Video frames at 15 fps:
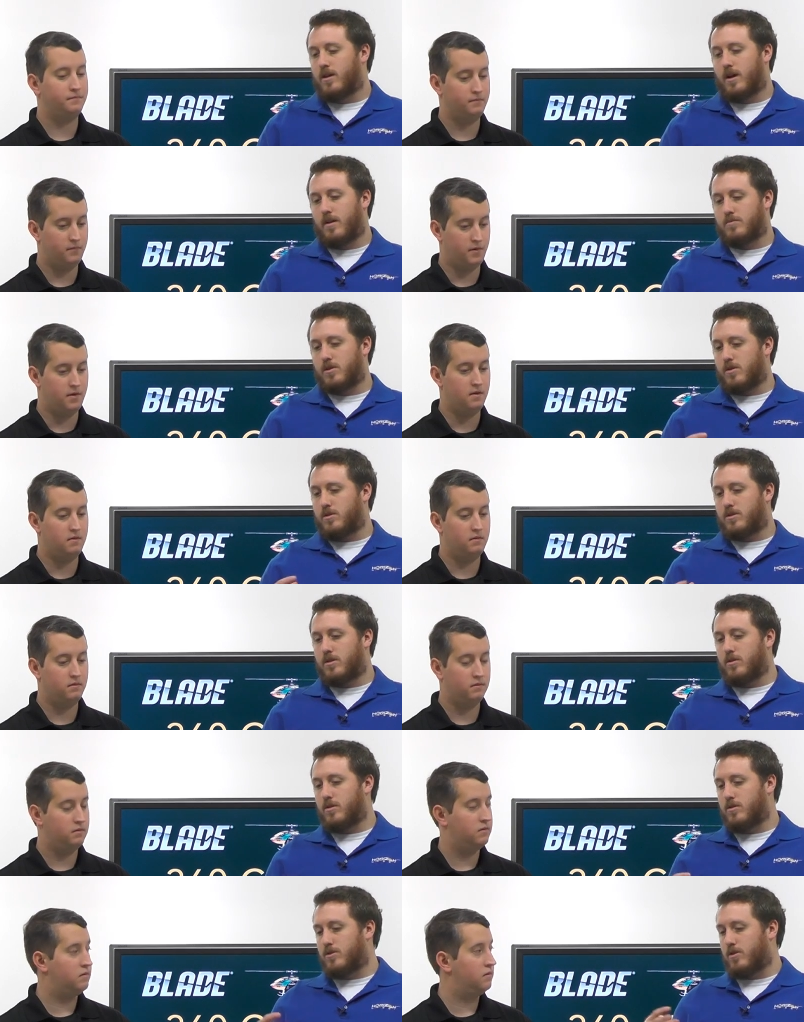Speaker 1: Um, okay. So you
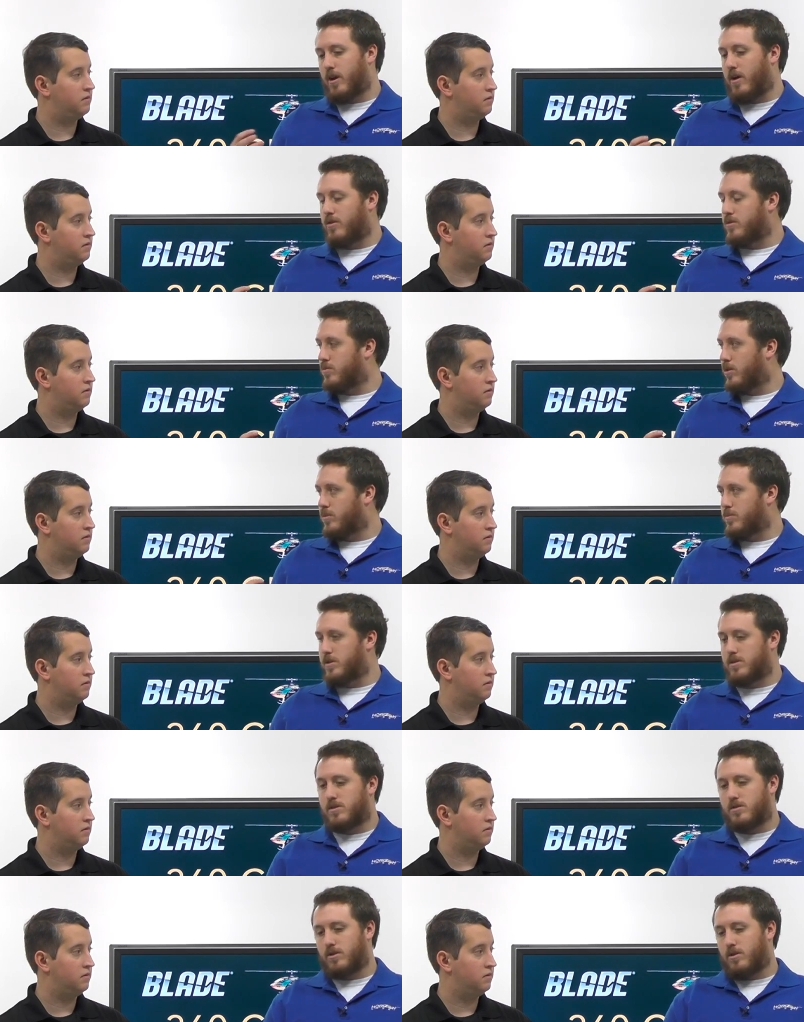still use your outer swash
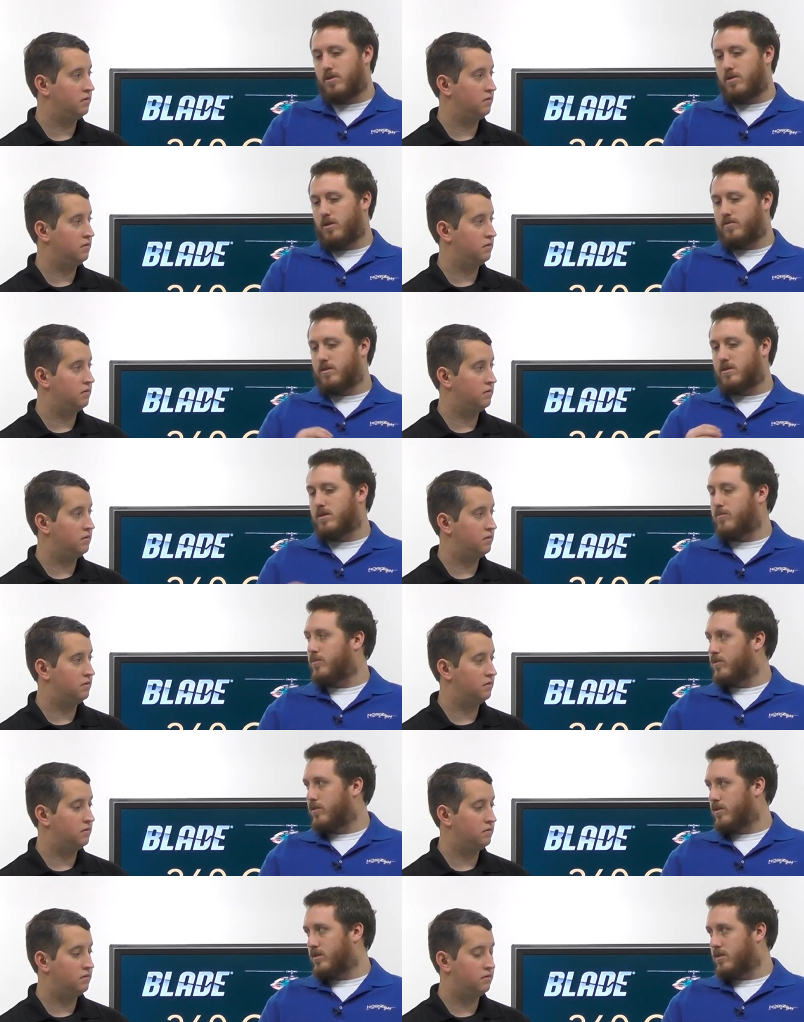pieces, so you do have to
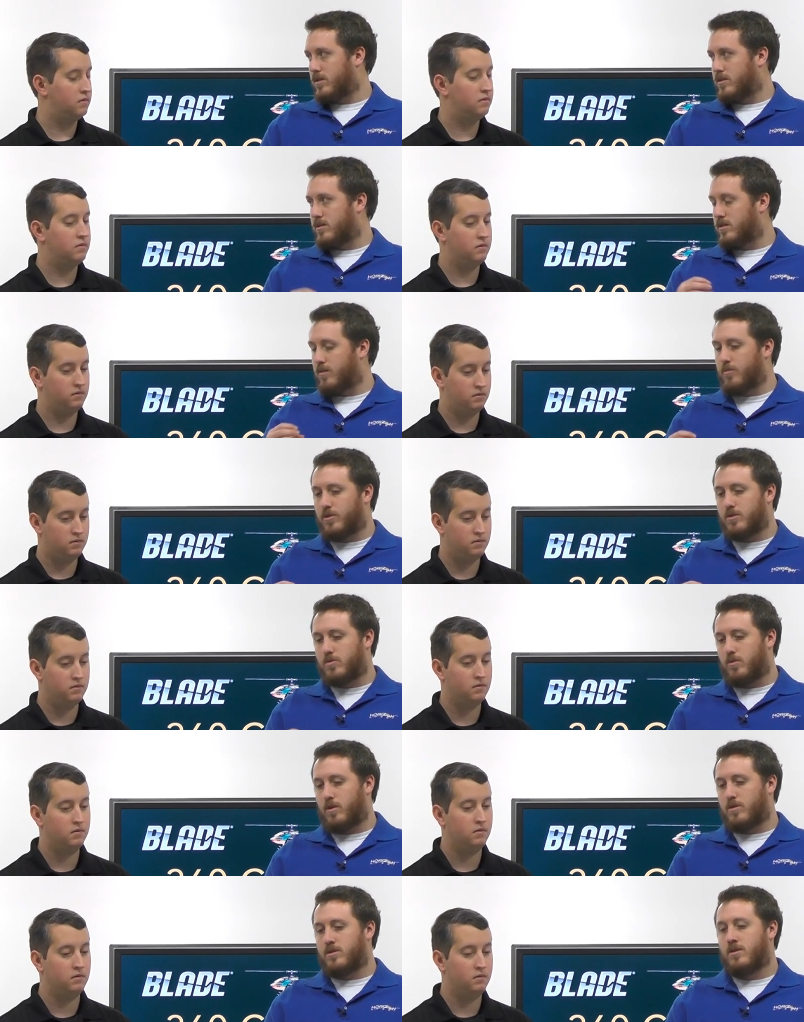assemble, disassemble your
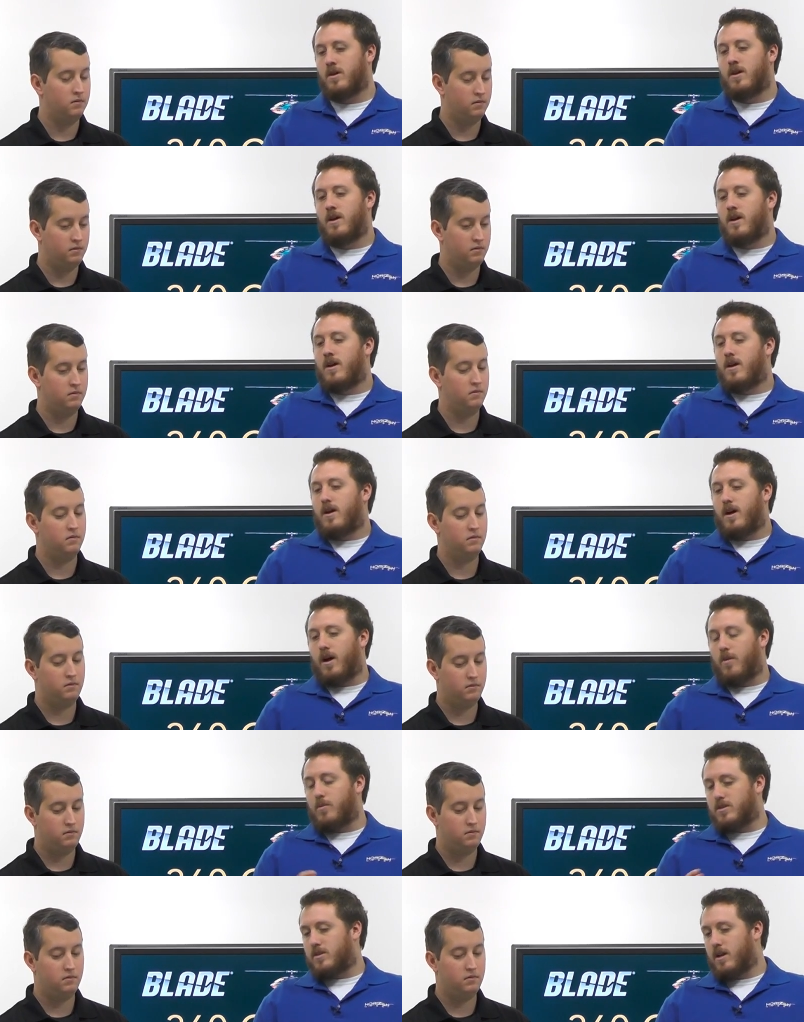swash.
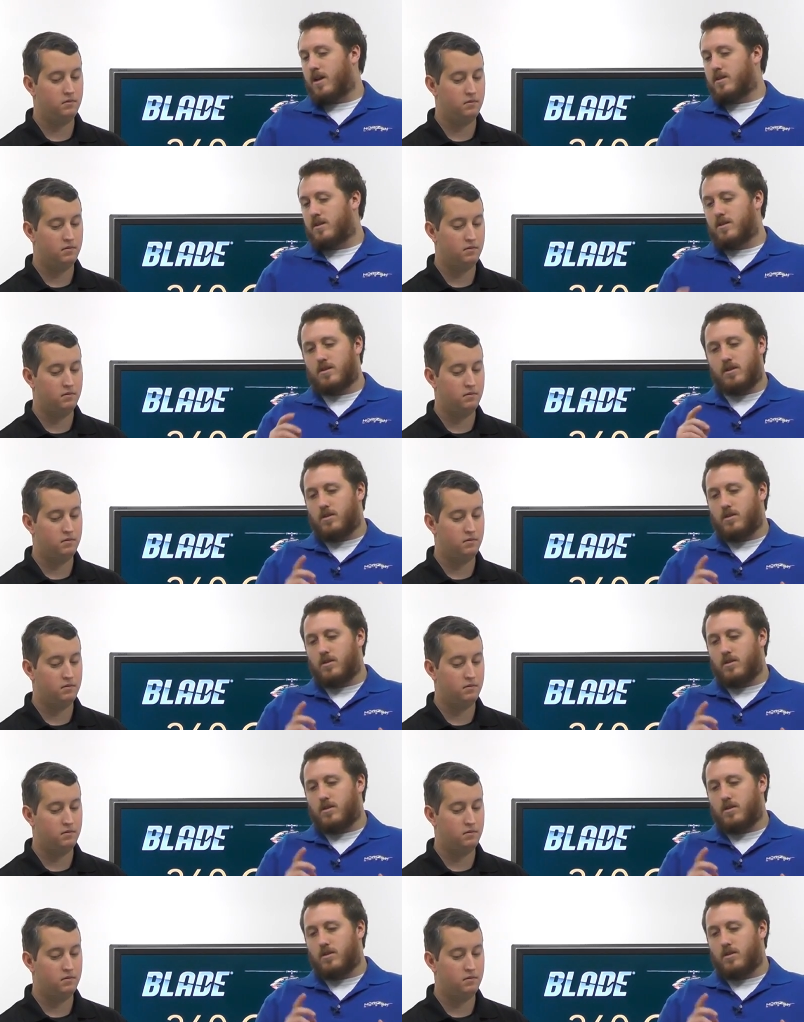Um, what's nice is it